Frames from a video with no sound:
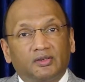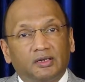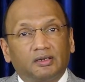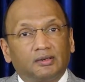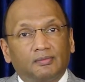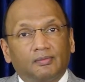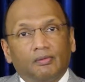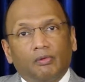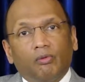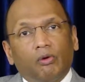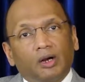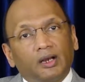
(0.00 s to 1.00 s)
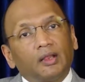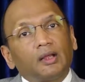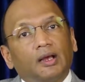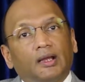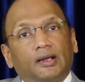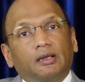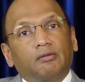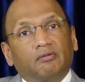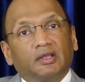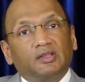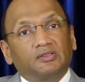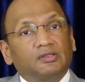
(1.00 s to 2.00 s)
it. What are the current
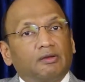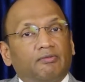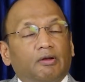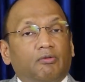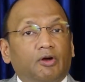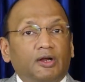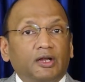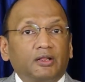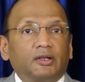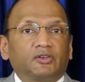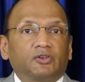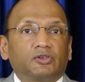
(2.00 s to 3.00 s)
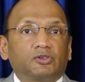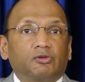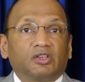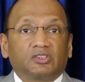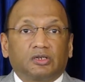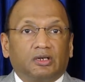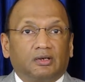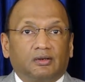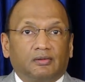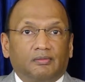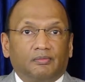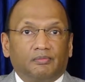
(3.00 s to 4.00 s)
ways of avoiding that situation?
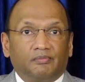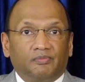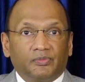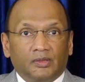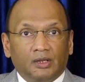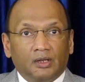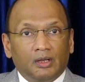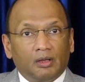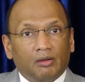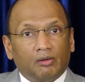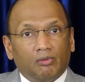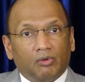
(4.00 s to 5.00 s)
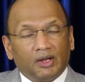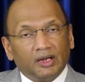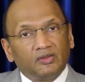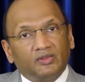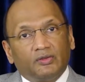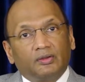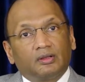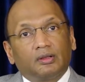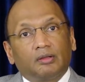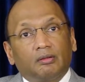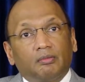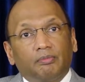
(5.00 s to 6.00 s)
One is
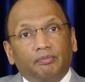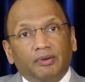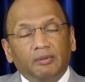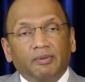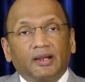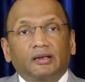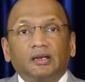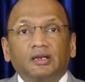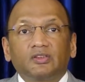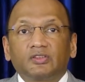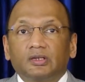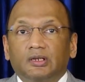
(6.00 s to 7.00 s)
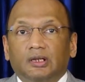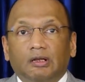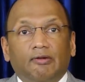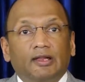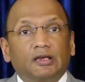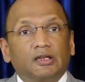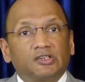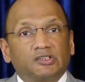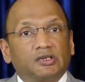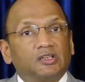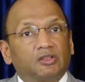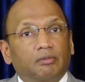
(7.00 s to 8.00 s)
pre-pregnancy
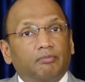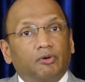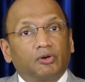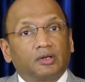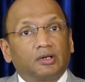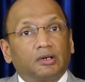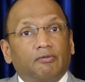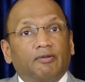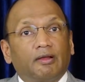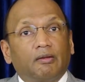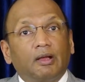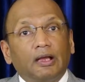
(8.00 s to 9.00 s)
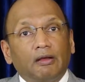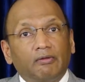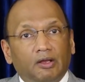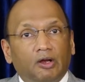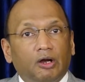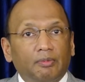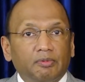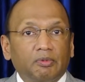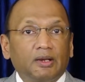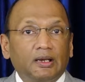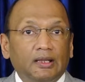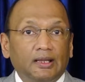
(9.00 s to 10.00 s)
evaluation is important of having
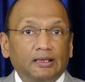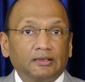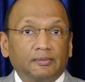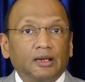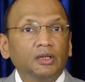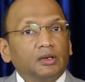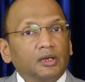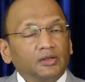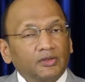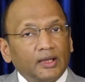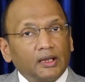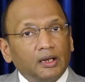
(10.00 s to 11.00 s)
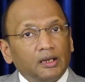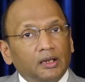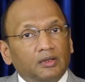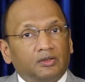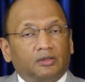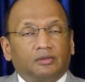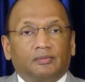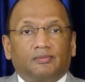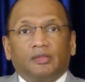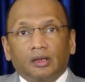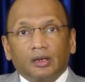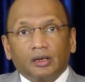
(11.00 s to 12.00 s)
optimal health. The second is
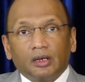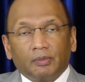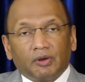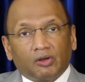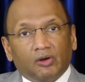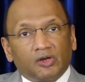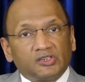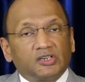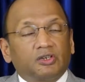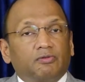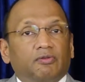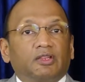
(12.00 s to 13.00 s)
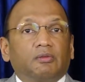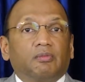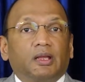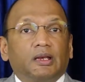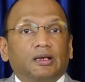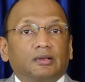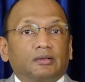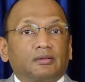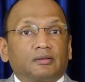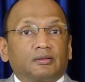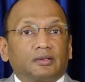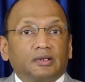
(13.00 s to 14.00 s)
the precautions for the male
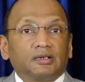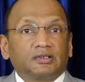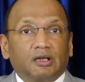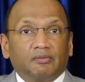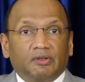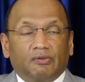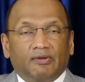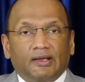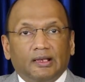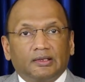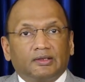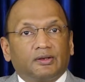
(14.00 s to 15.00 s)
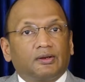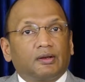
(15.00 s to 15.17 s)
in terms of health,